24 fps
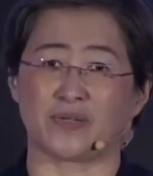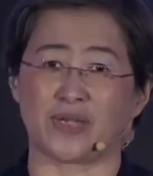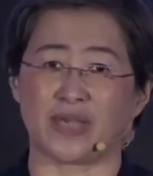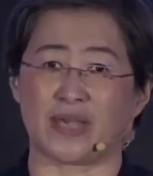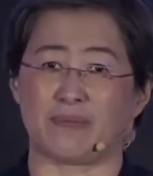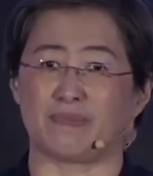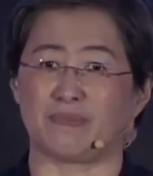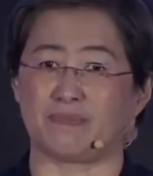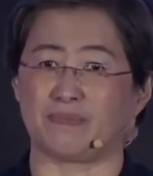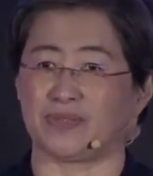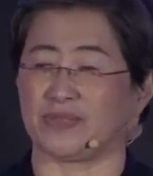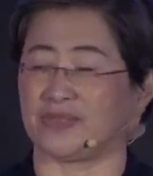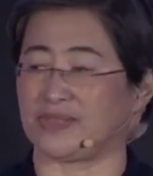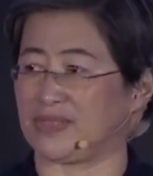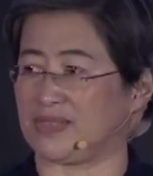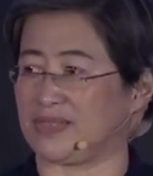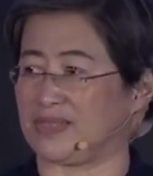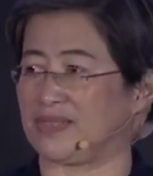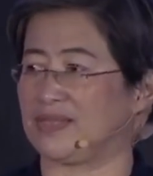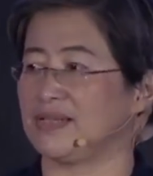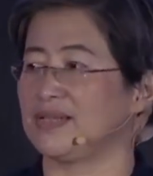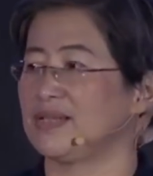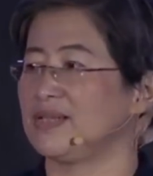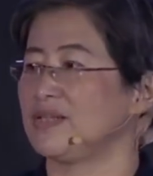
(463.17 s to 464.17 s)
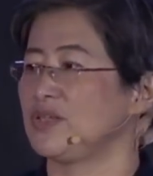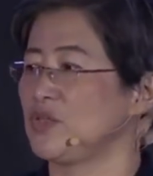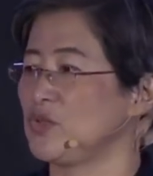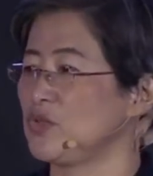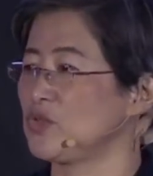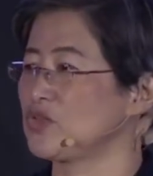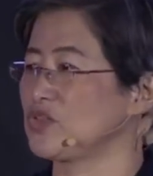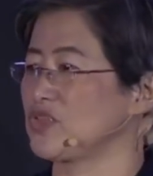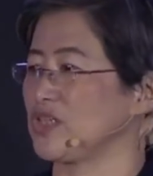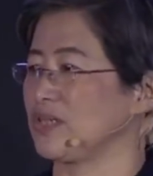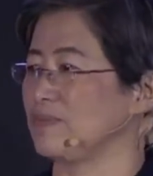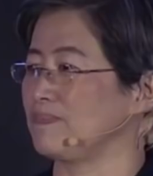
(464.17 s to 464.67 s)
capability
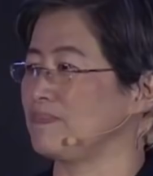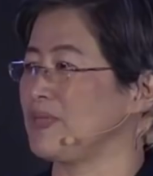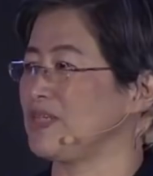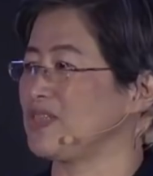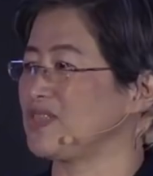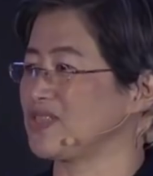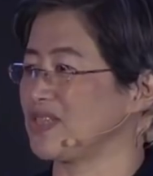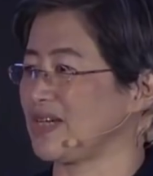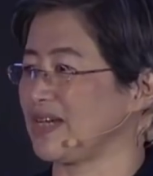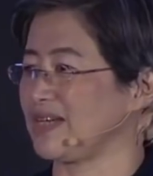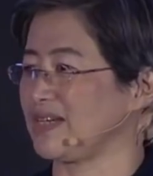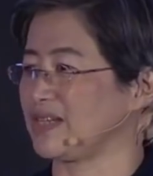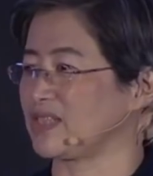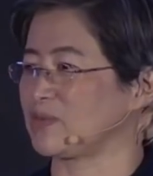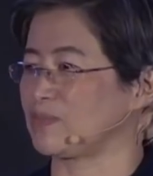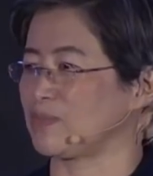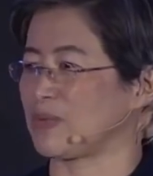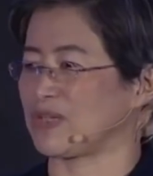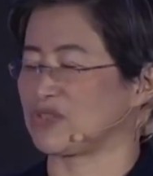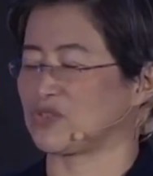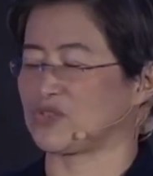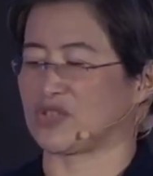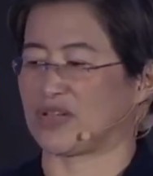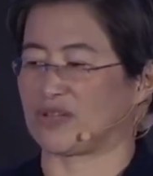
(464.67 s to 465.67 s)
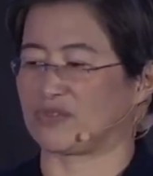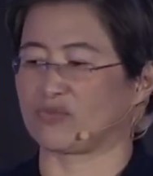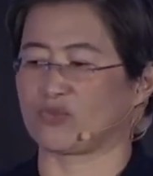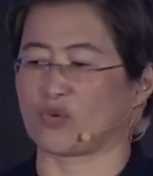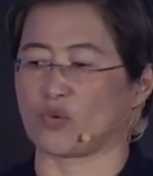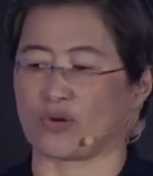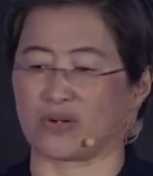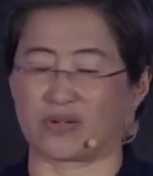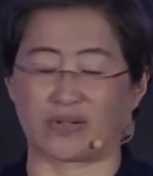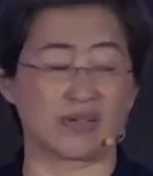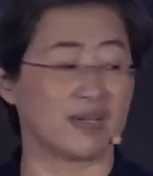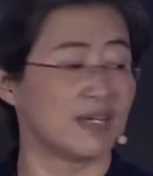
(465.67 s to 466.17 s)
using PCI Express Gen
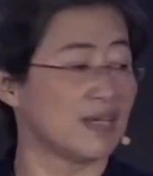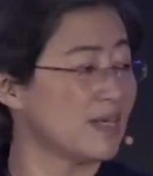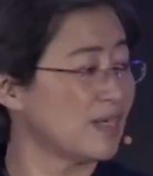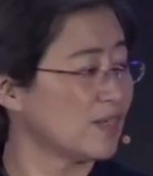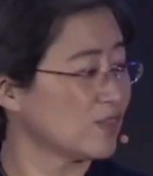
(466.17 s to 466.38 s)
4.